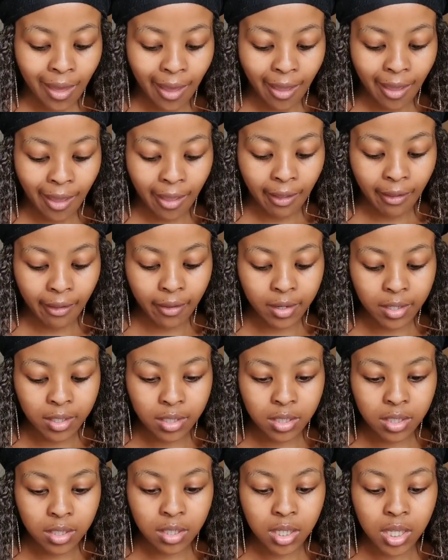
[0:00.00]

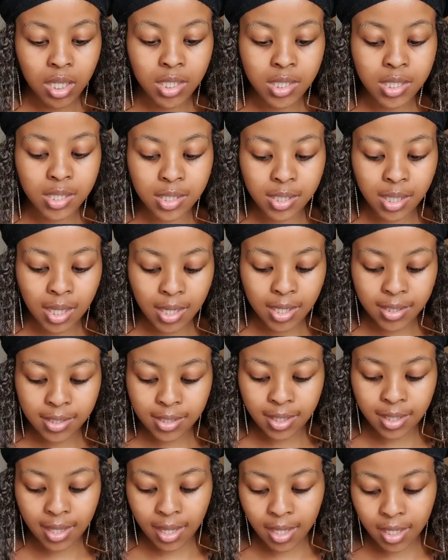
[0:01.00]
and it
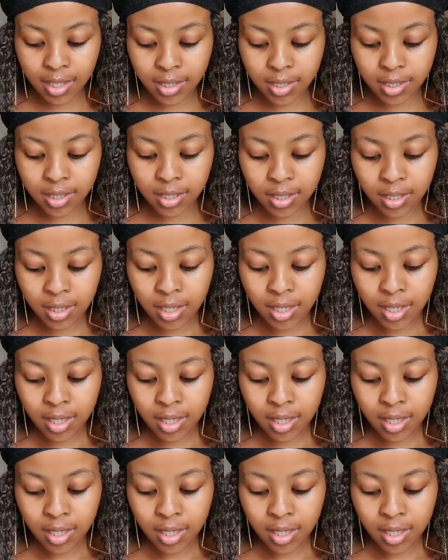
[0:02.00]
says that